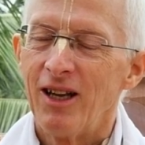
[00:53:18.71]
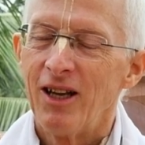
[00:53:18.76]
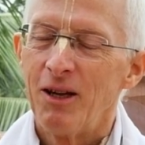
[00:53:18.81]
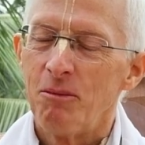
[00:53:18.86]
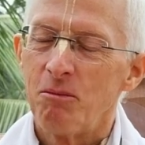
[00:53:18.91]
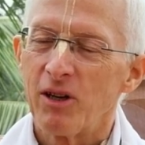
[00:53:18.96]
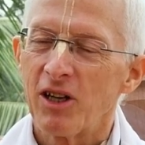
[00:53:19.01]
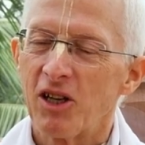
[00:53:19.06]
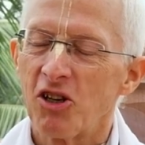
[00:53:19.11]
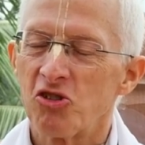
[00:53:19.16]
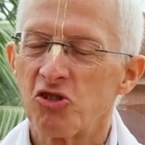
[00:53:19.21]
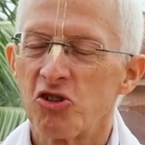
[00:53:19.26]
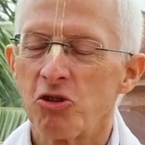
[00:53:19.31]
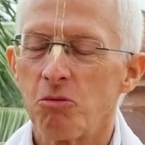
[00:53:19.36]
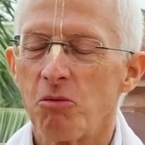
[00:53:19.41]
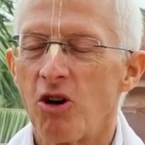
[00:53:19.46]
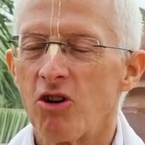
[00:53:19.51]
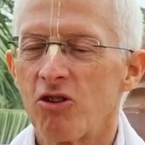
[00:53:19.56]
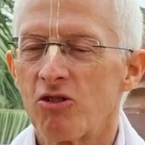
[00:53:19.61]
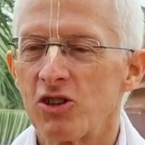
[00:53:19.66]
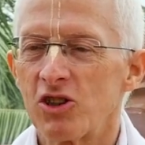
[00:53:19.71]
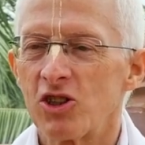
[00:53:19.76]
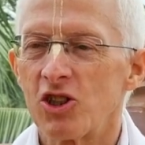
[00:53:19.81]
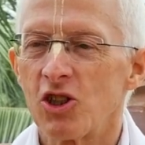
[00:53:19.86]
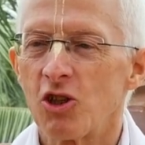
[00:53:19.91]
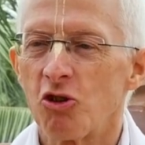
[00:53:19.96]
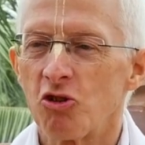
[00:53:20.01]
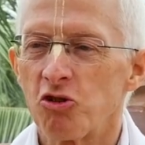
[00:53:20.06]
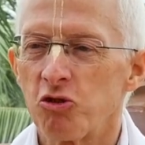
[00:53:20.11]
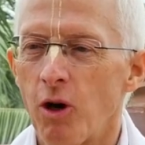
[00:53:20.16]
because Tamal Krishna
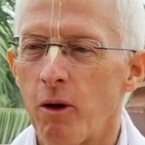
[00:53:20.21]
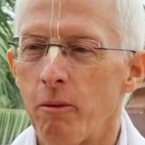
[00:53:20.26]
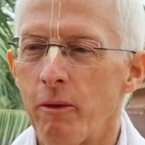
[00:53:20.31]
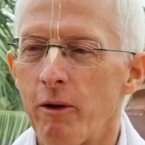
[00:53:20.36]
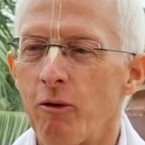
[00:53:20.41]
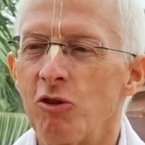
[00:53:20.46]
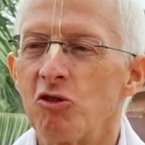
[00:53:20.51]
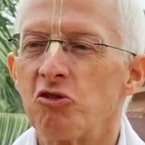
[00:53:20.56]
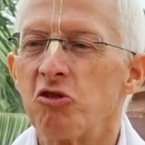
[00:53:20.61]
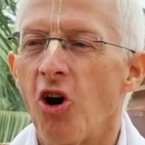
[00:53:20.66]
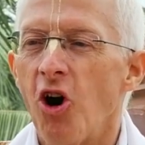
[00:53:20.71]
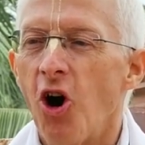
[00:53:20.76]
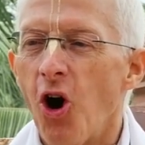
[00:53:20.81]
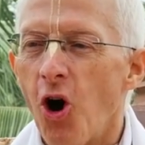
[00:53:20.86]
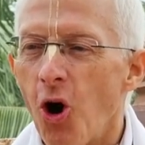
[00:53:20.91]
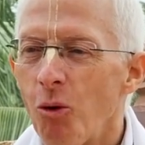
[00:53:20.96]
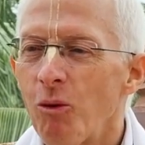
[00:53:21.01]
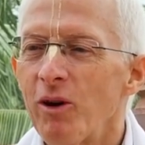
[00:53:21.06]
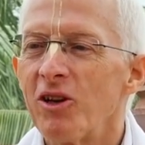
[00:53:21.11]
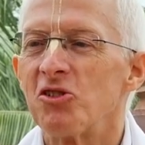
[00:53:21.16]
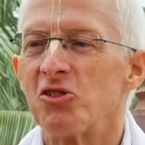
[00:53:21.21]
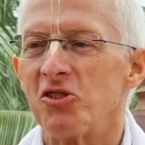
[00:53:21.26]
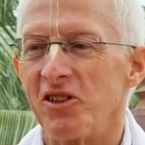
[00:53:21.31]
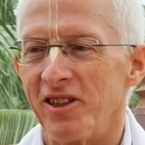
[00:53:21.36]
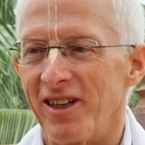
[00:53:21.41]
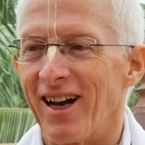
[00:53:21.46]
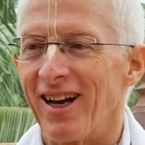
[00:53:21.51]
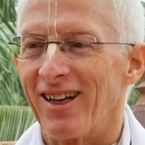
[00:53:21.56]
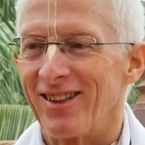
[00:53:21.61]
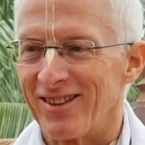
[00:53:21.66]
Goswami was always in
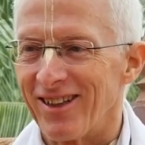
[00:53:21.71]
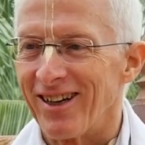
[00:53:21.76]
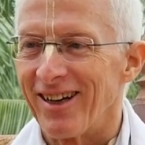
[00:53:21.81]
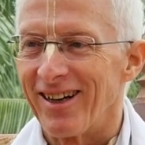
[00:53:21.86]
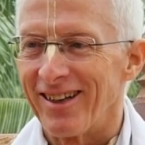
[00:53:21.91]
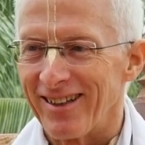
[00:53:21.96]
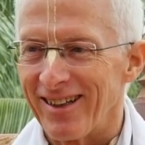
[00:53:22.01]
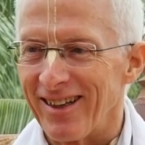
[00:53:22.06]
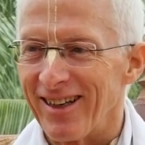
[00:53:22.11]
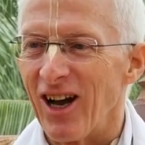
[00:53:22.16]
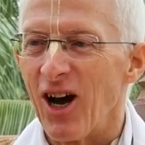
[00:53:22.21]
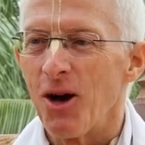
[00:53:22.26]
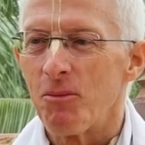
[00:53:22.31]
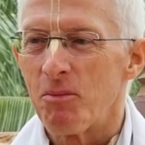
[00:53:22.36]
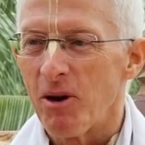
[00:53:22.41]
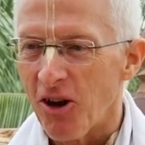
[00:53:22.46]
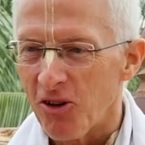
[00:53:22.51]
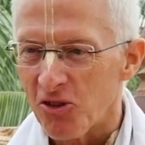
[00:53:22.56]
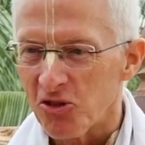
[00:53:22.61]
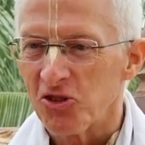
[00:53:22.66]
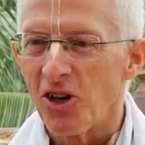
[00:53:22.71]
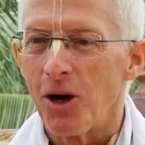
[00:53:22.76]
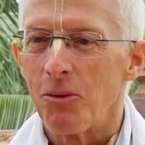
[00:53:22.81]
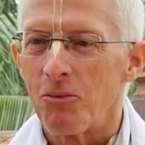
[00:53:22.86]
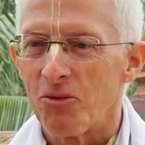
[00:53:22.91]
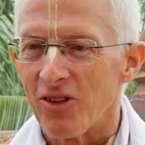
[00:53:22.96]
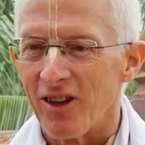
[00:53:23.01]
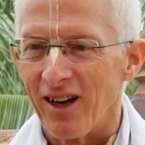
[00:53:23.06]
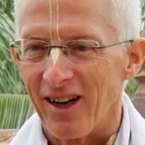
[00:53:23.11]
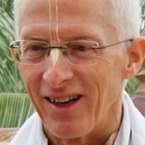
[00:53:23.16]
anxiety about
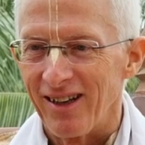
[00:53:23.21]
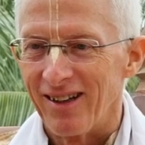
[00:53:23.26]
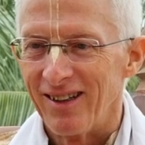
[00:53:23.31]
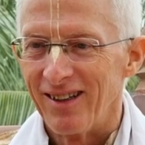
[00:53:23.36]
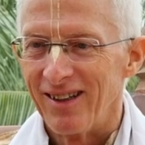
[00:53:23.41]
something